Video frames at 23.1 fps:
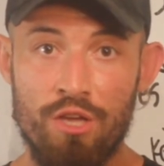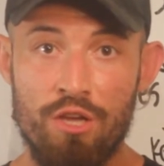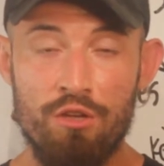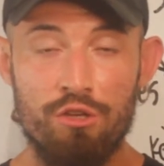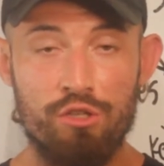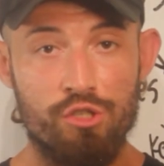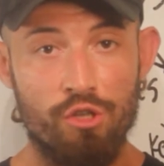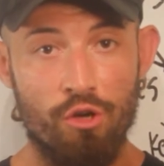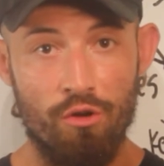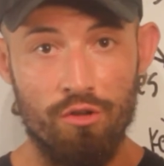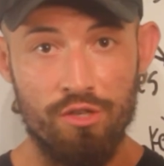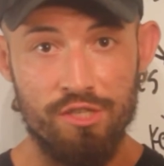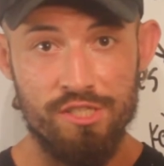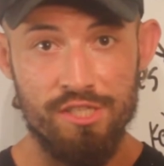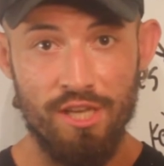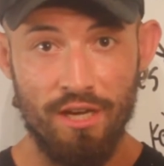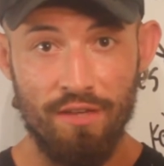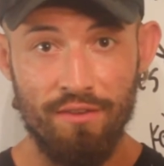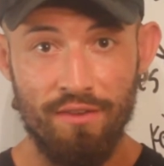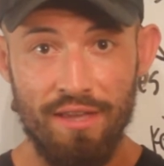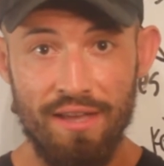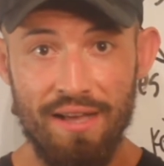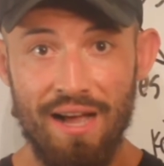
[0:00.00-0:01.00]
So
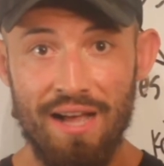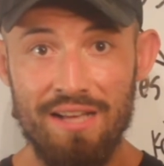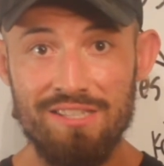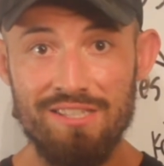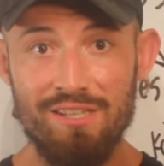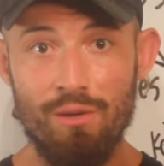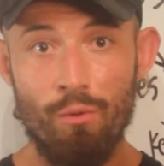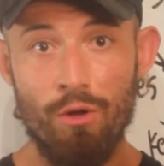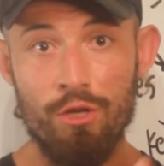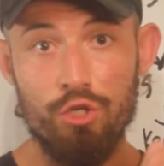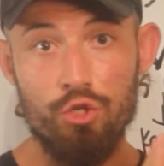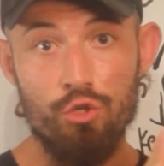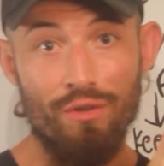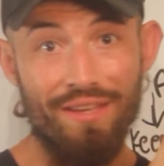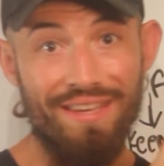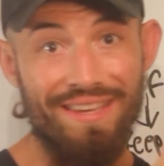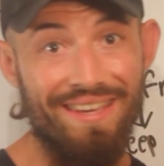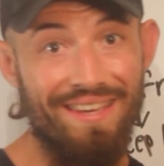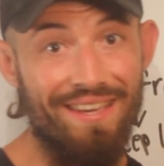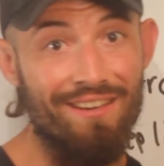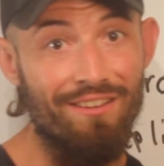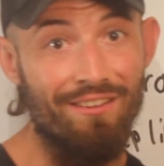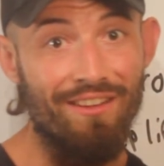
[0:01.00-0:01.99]
second thing, guys, is I want you to
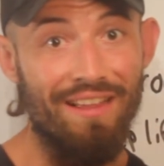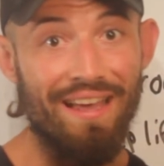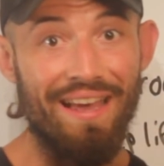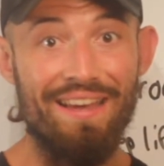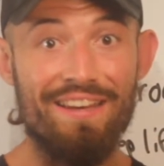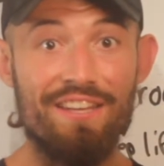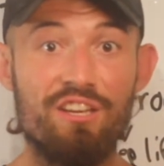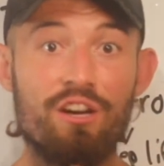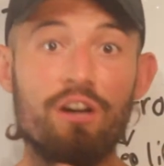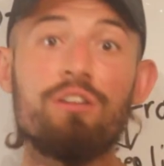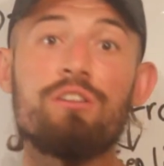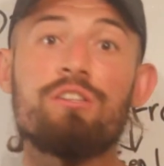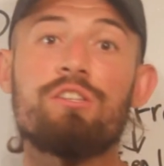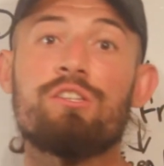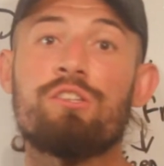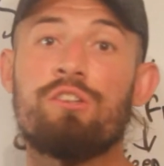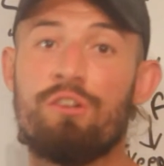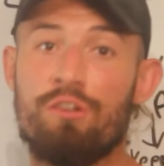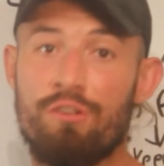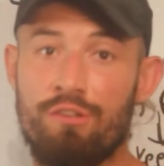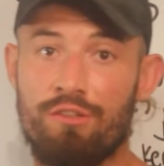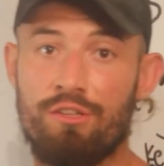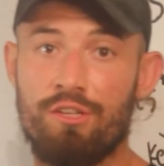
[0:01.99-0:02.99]
kill any
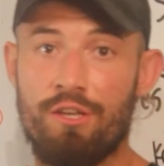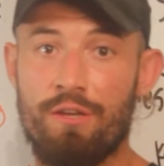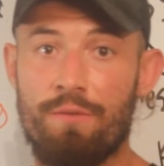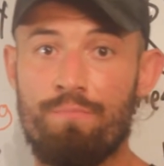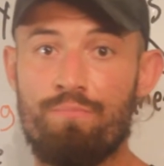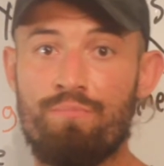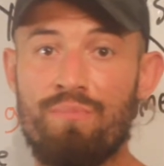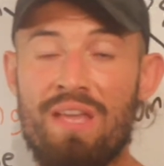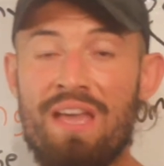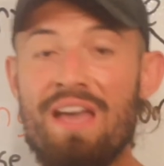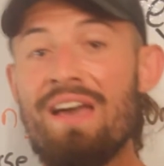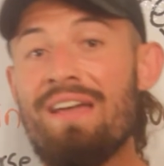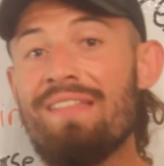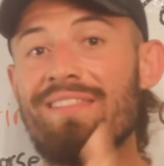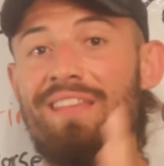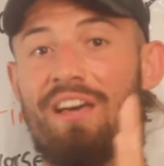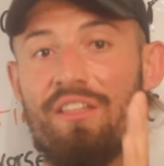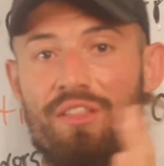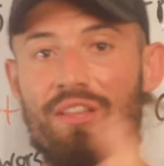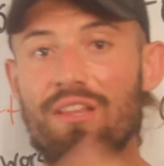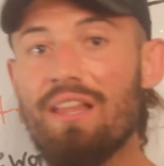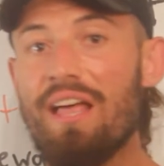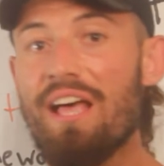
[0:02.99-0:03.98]
uncertainty.
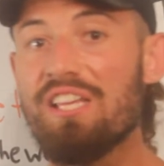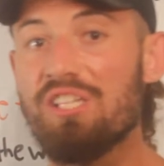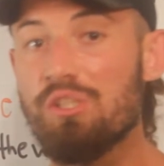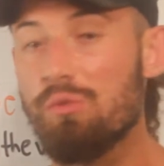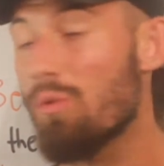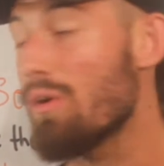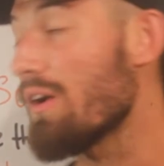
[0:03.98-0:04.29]
Now the last one,